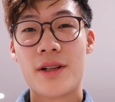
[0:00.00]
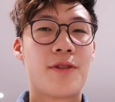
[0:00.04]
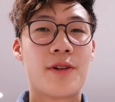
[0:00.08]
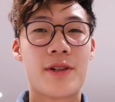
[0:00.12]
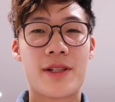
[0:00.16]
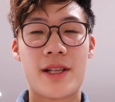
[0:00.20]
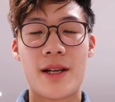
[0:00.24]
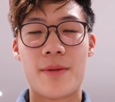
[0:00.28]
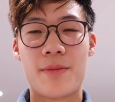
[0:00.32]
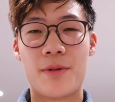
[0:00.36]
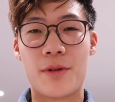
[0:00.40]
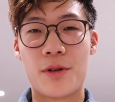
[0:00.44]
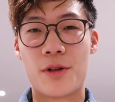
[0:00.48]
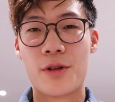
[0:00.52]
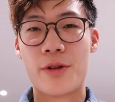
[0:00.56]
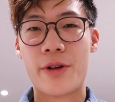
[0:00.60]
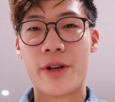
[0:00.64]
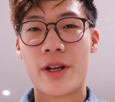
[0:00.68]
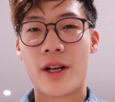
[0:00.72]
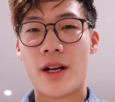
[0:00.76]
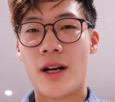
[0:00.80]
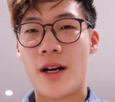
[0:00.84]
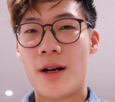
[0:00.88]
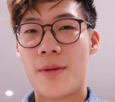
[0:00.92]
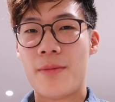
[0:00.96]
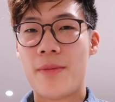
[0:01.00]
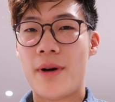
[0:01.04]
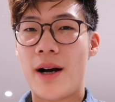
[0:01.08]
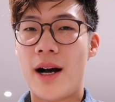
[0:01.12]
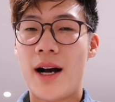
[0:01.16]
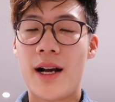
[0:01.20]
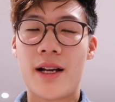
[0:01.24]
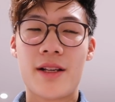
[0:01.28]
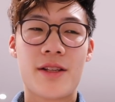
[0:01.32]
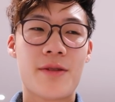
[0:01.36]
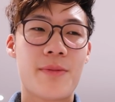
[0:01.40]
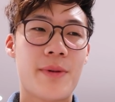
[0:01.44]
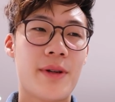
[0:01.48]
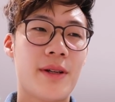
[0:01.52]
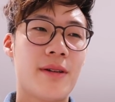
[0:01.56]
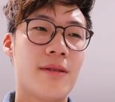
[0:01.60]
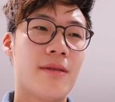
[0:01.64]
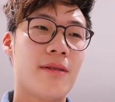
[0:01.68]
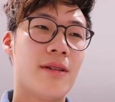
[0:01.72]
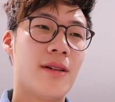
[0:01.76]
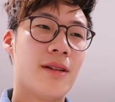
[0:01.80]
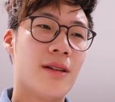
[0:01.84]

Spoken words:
For example, growing up, I spent